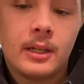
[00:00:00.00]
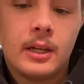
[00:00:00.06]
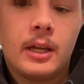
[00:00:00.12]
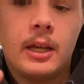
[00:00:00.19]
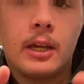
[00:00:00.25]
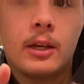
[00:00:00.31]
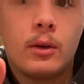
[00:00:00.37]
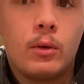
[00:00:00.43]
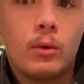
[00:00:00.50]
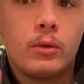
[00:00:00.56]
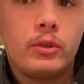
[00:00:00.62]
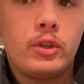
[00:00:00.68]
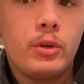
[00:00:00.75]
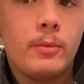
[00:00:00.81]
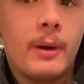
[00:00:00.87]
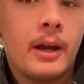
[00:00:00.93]
It can hold
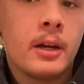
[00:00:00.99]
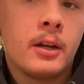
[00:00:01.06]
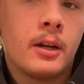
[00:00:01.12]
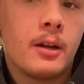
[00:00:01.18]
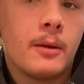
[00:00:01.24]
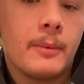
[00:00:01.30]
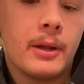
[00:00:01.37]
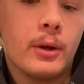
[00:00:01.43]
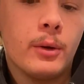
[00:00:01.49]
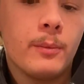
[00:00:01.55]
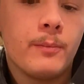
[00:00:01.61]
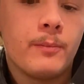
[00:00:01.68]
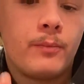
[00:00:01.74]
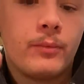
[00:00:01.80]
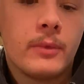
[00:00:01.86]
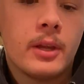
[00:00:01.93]
2 Bakugan up here,
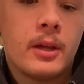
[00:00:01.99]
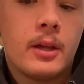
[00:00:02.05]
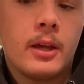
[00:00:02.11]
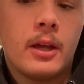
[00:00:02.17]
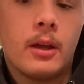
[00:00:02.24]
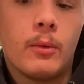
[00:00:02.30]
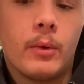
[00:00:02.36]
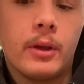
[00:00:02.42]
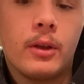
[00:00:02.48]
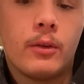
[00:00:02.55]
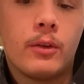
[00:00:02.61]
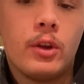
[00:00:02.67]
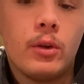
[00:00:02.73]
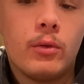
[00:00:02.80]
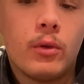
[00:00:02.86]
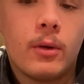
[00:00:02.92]
and what you
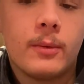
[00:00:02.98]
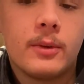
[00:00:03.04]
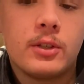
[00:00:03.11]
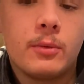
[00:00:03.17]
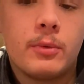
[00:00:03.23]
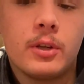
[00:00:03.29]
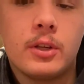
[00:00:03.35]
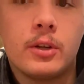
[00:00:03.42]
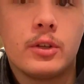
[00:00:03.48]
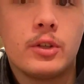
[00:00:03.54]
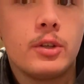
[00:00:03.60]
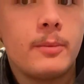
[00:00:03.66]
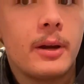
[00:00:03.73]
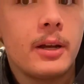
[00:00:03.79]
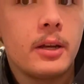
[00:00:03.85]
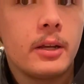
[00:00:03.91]
do normally is you put your 2
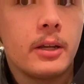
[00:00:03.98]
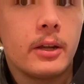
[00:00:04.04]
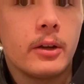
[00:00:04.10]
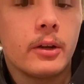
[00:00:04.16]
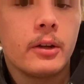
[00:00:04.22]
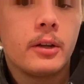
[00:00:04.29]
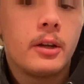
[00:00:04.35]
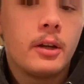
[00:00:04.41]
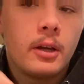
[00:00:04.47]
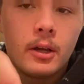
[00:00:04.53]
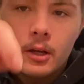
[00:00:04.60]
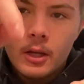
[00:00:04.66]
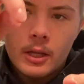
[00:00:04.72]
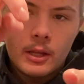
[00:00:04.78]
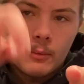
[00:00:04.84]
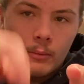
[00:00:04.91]
Bakugan here,
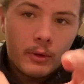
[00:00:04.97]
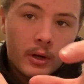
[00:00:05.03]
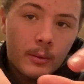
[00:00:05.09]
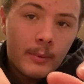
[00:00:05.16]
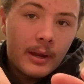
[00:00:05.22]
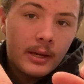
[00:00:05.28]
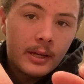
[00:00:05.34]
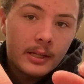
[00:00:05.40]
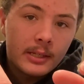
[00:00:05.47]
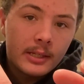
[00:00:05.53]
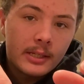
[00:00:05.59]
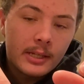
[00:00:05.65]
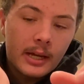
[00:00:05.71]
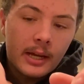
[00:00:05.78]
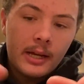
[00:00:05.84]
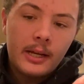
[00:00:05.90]
and then put Command Decks
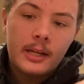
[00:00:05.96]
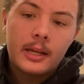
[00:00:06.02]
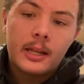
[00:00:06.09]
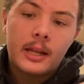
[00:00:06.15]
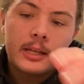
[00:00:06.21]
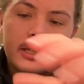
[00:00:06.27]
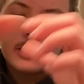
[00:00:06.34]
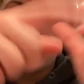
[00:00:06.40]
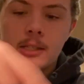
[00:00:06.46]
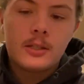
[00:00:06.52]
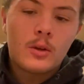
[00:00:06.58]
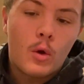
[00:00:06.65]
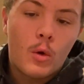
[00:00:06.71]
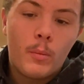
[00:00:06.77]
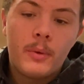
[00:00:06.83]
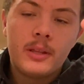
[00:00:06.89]
inside, and as it
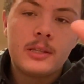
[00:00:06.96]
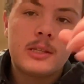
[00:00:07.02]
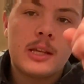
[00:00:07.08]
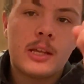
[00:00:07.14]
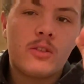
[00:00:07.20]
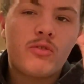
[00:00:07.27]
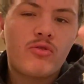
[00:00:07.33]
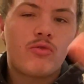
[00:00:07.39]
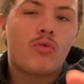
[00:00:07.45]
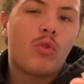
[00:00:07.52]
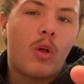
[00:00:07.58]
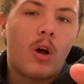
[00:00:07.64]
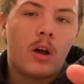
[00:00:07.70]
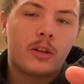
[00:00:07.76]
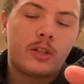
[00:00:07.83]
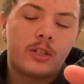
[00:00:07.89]
opens, it
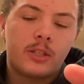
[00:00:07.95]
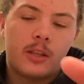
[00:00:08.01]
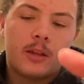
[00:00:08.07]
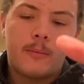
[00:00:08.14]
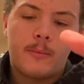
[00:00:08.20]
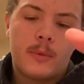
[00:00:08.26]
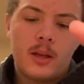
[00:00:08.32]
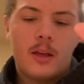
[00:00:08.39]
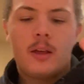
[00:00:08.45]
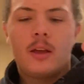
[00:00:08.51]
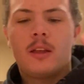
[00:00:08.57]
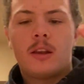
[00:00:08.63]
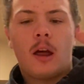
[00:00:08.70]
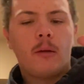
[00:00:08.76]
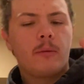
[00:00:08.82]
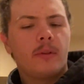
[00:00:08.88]
launches them.
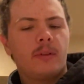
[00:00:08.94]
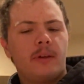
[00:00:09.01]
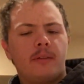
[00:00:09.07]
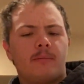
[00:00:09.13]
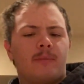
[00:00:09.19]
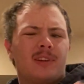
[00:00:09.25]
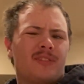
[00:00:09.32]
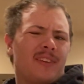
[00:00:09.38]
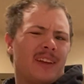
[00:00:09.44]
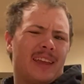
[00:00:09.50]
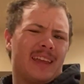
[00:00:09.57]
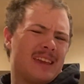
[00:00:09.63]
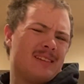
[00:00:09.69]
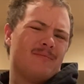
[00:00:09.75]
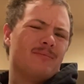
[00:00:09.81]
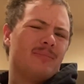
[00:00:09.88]
Not really much of a
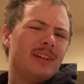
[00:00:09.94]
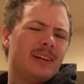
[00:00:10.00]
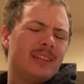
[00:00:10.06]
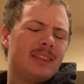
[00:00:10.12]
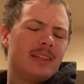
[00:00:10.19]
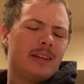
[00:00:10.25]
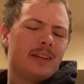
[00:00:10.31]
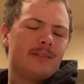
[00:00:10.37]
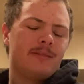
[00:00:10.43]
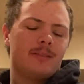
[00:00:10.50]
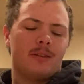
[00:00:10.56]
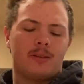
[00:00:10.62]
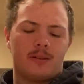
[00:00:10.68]
gameplay thing.